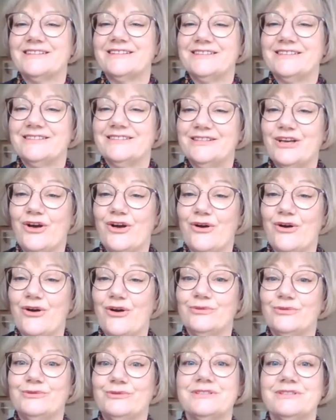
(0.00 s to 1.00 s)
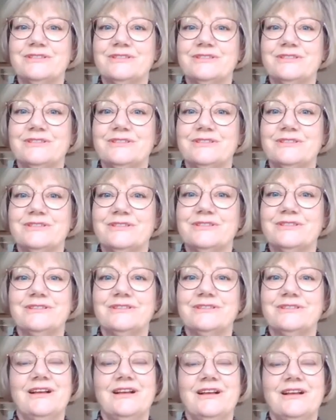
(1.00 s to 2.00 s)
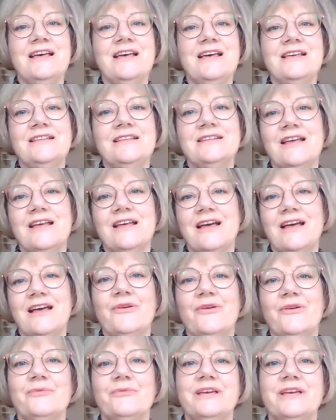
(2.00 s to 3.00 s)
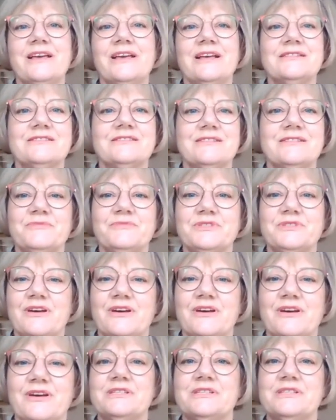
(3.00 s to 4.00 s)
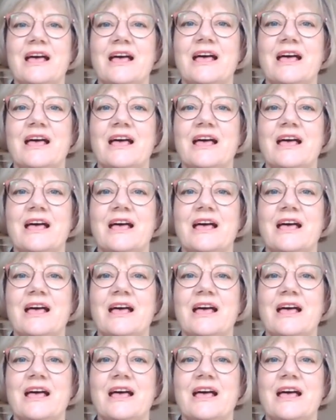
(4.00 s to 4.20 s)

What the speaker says: the cold, and how we can sometimes have